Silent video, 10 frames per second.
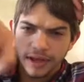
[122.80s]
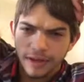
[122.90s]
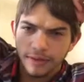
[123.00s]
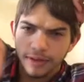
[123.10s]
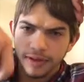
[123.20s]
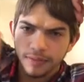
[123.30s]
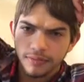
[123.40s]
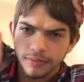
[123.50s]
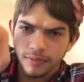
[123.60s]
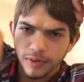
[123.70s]
that
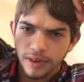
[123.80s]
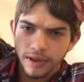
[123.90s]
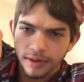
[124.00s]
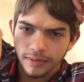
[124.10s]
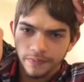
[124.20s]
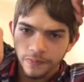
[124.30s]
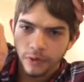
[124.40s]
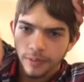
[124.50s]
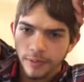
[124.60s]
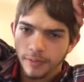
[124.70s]
with a
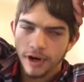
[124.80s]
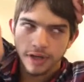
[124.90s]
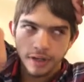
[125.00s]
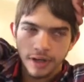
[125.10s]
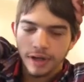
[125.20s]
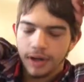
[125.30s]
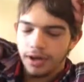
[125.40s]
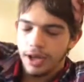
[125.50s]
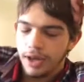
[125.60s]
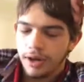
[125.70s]
rubber brush,
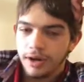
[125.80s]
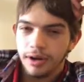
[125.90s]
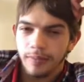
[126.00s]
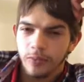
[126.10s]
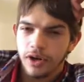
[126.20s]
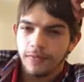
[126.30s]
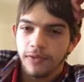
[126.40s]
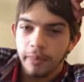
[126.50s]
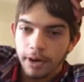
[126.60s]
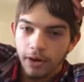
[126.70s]
and we're gonna
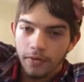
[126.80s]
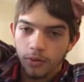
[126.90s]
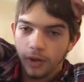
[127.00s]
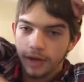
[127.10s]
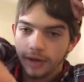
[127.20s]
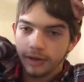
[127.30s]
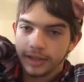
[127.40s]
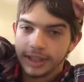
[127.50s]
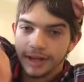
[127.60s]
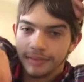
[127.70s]
flip it over. We're gonna do
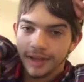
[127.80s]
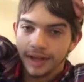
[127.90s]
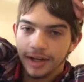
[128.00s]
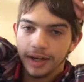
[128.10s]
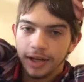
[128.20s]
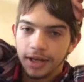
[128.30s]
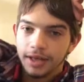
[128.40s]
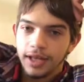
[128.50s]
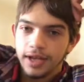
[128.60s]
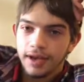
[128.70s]
the same thing,
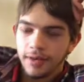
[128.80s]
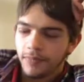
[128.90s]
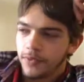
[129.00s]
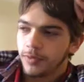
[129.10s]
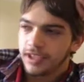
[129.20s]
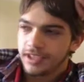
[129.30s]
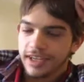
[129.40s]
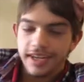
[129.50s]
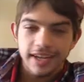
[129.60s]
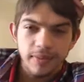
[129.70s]
and then we're just
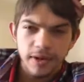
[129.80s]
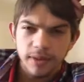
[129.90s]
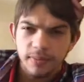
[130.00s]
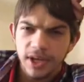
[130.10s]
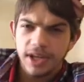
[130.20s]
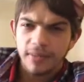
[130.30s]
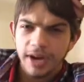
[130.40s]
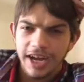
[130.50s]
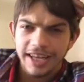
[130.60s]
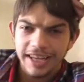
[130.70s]
gonna keep it on
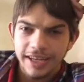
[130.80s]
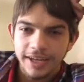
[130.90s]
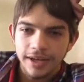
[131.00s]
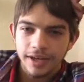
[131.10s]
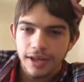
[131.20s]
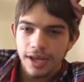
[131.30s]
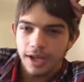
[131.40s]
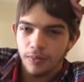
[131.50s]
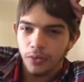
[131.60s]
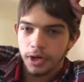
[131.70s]
medium-high heat,
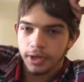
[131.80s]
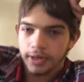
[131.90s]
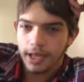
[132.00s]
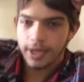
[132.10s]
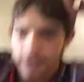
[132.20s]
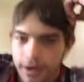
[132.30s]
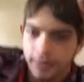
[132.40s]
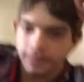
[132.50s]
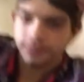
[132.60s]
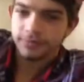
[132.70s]
and we're gonna let it
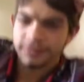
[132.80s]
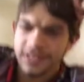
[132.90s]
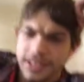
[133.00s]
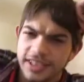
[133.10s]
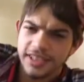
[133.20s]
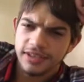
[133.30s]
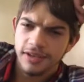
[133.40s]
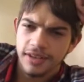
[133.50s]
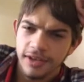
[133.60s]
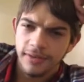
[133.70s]
just
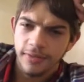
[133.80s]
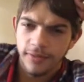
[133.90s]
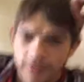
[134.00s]
sizzle on there for a